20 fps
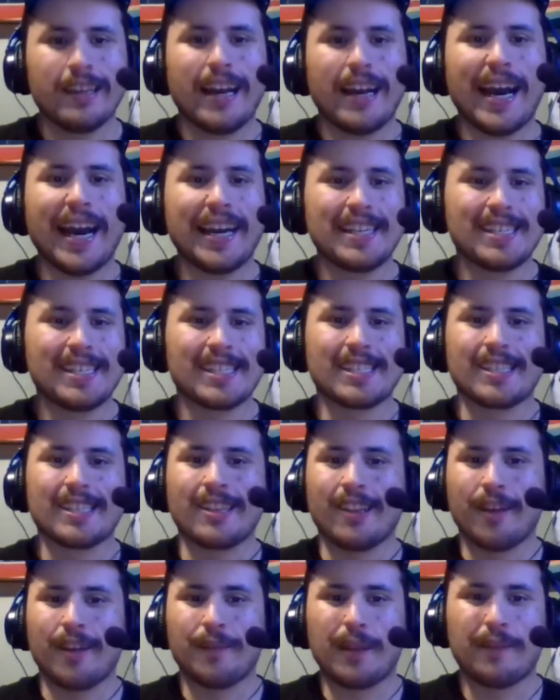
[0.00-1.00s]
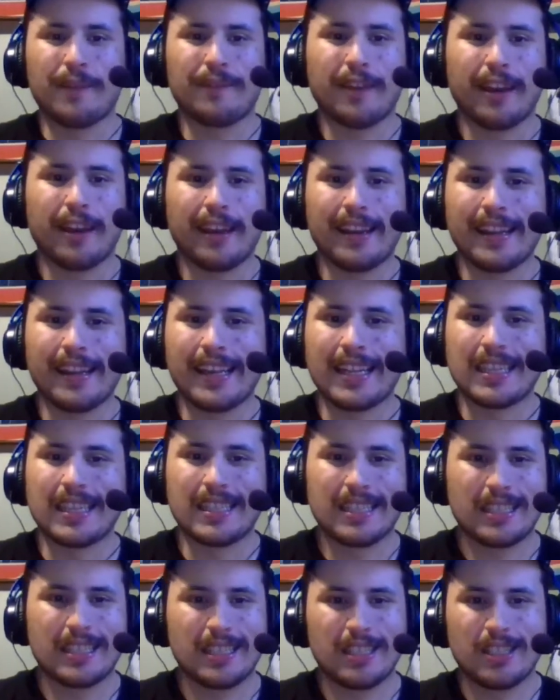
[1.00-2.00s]
I just love that fight.
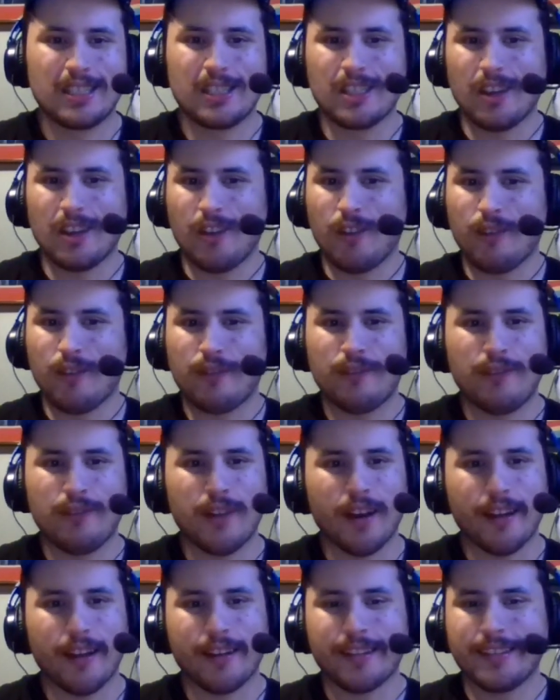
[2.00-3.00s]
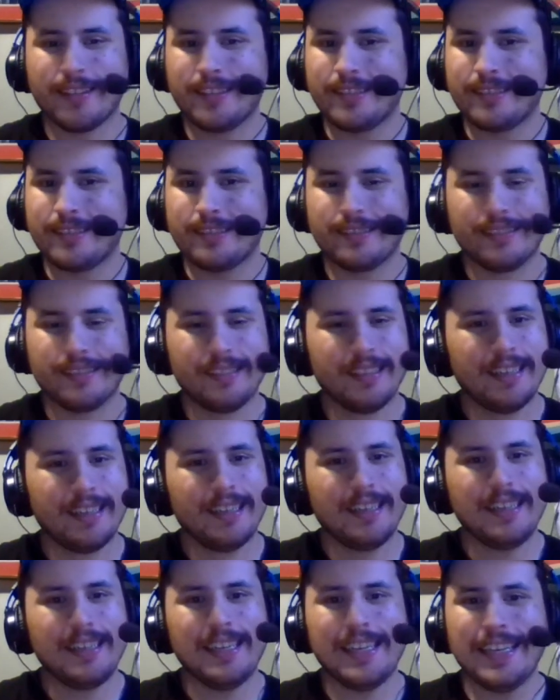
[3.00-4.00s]
It's so fun.
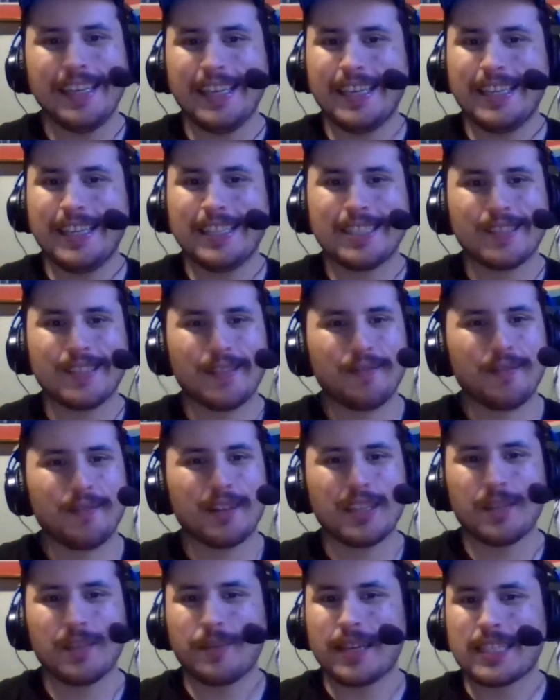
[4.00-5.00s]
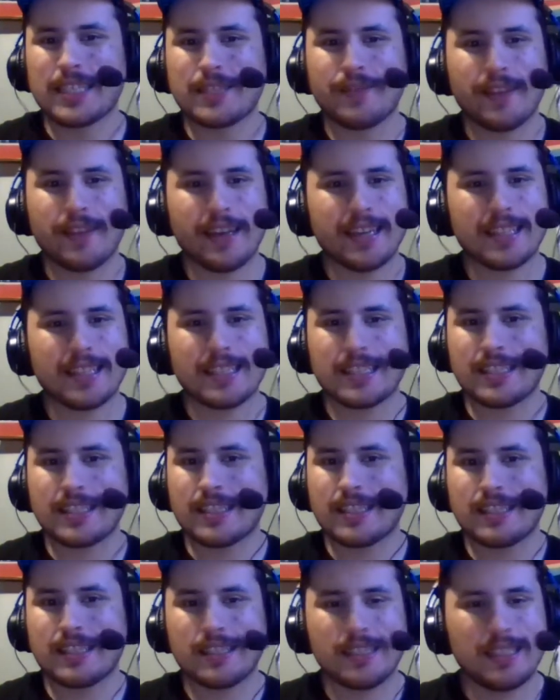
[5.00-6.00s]
Easy one of the best
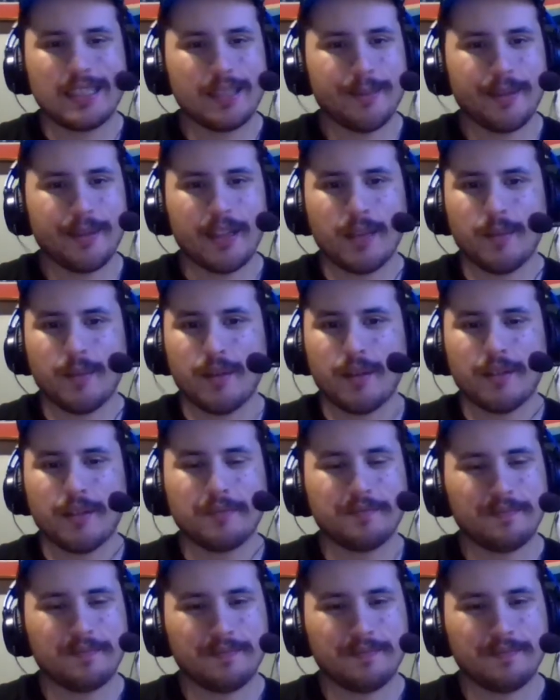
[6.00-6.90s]
fights in the MMO